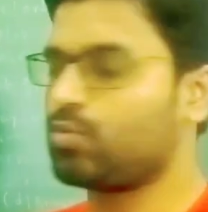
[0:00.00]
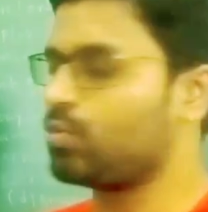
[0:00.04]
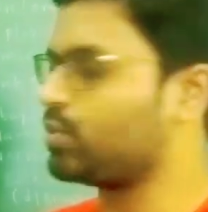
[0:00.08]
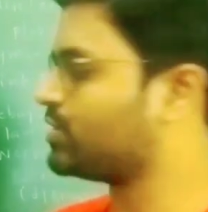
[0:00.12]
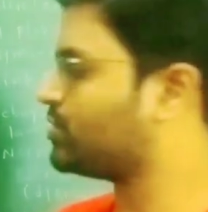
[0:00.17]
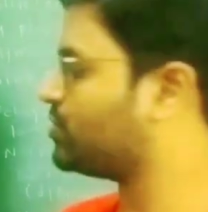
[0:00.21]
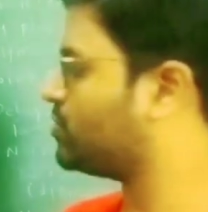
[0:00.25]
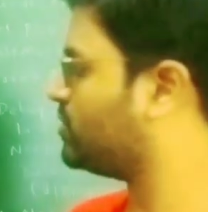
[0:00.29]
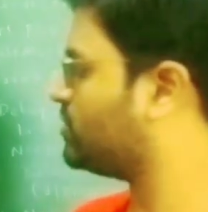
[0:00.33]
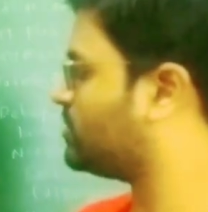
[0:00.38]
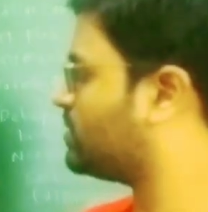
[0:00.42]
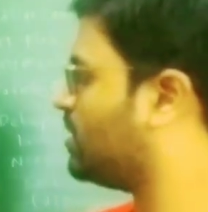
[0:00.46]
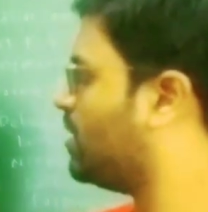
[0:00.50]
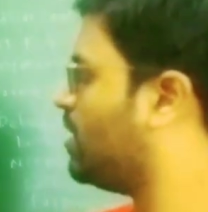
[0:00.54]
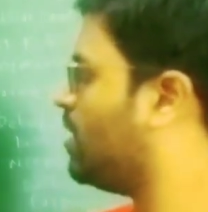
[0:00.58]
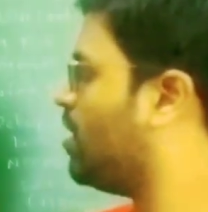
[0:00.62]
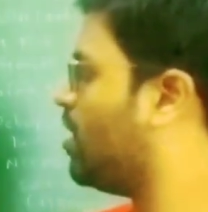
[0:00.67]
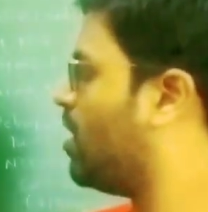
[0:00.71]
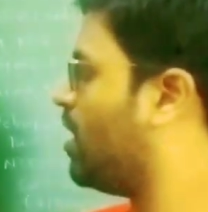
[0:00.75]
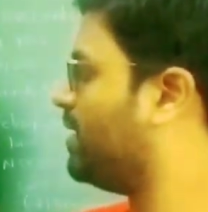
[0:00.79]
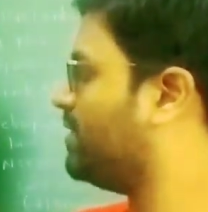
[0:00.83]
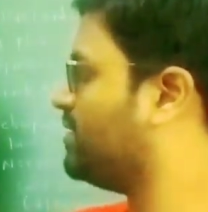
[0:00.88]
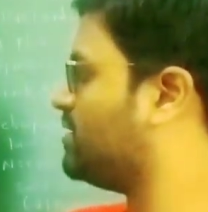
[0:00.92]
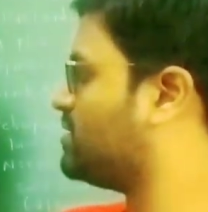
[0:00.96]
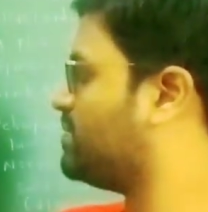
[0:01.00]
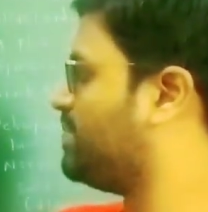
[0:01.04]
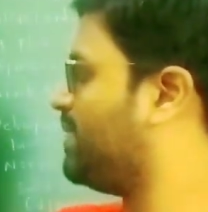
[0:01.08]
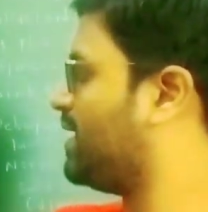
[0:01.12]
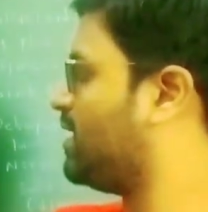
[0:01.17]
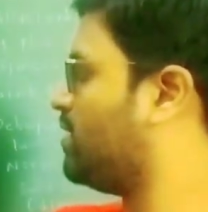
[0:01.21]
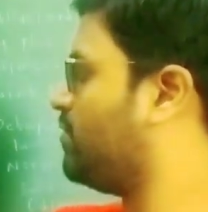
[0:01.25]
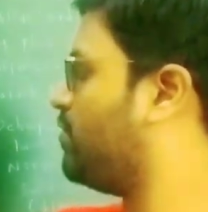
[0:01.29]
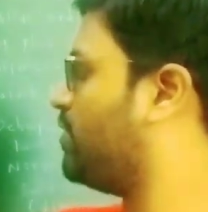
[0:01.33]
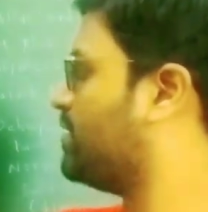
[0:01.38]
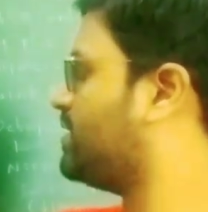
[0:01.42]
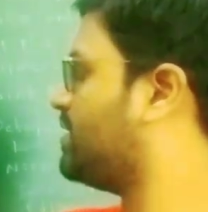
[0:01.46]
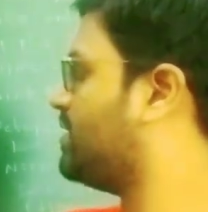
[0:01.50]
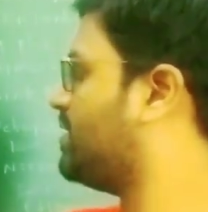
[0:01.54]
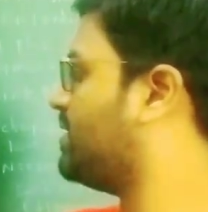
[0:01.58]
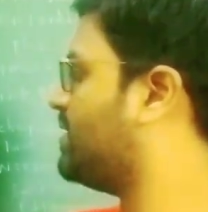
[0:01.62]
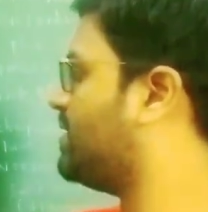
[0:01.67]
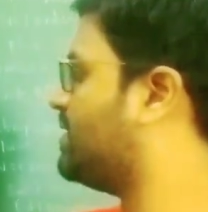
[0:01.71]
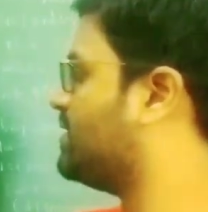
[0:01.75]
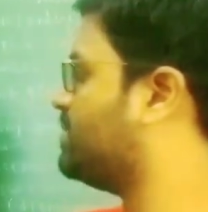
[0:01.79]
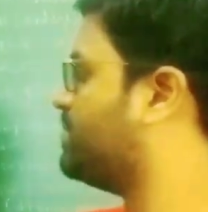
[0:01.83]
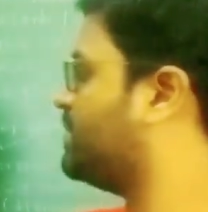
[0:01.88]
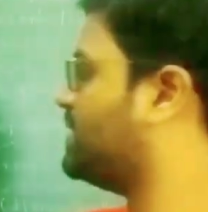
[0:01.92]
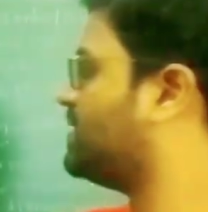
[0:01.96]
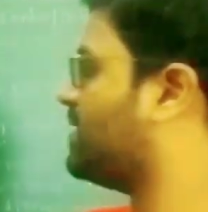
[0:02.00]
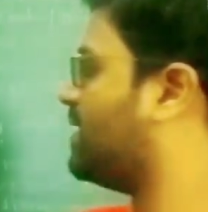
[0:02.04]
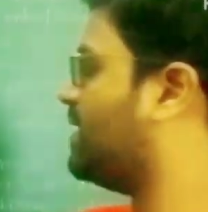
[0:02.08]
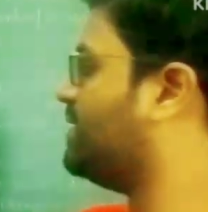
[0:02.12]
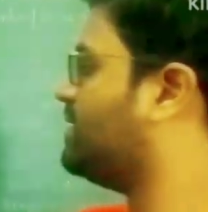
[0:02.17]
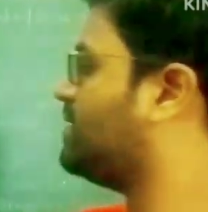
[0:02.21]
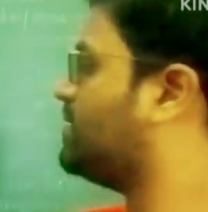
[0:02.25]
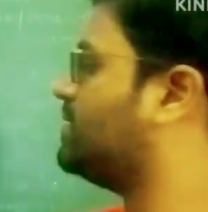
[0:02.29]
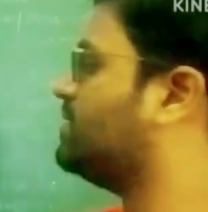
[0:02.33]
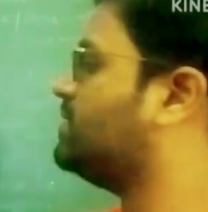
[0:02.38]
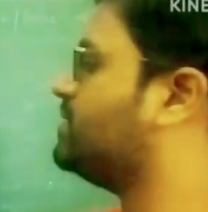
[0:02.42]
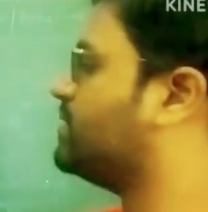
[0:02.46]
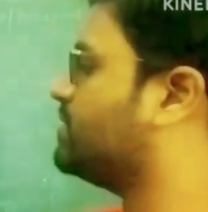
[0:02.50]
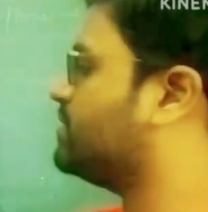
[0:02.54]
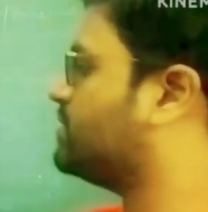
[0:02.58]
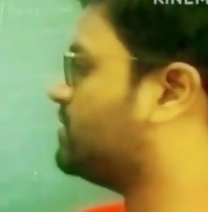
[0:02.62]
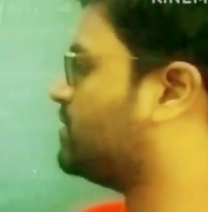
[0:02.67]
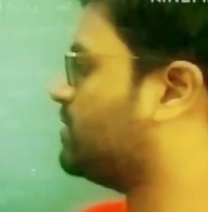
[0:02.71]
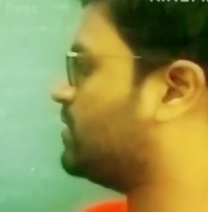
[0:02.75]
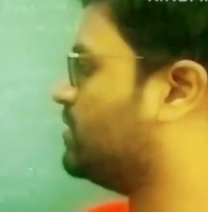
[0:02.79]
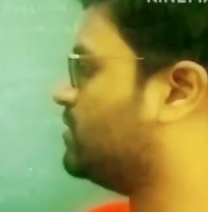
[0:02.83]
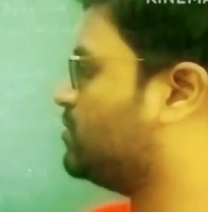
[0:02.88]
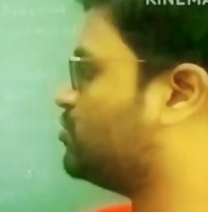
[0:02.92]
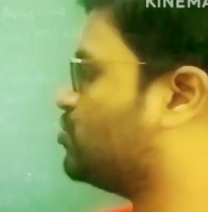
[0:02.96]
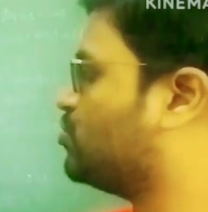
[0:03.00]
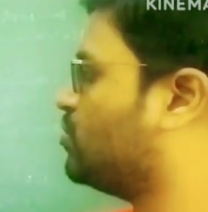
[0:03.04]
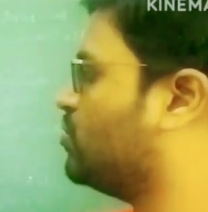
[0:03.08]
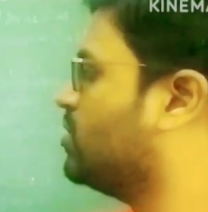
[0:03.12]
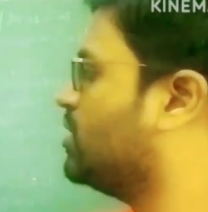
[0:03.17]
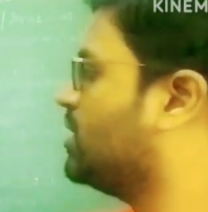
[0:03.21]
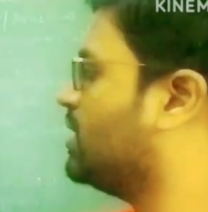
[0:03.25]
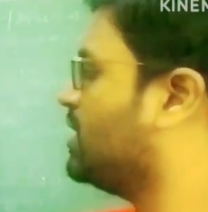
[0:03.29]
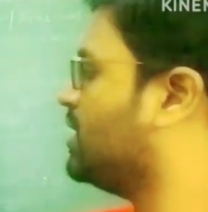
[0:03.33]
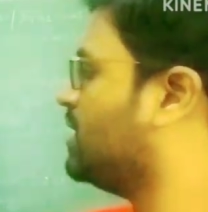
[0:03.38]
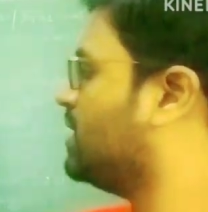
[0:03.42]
the questions on this McLafferty rearrangement and intensity ratio.